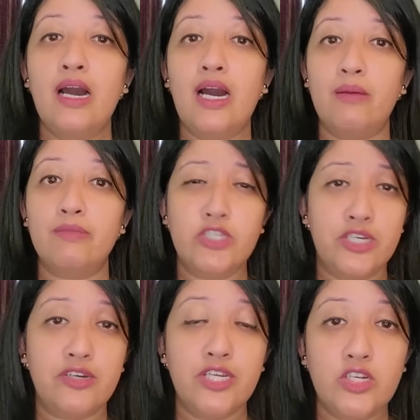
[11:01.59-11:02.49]
Um,
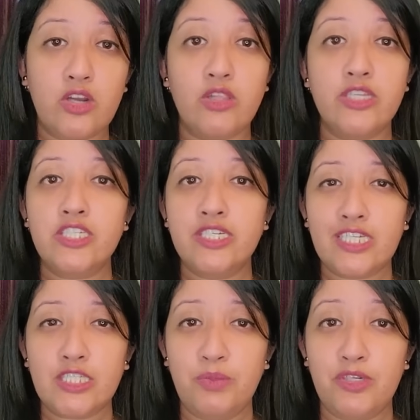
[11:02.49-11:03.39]
share your knowledge and
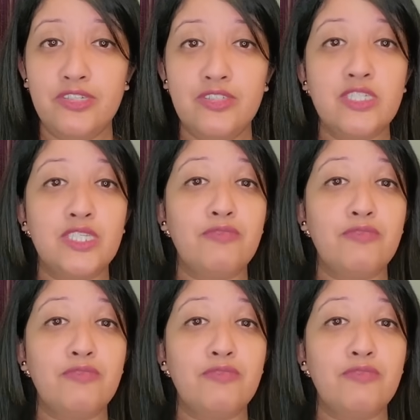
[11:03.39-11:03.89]
experiences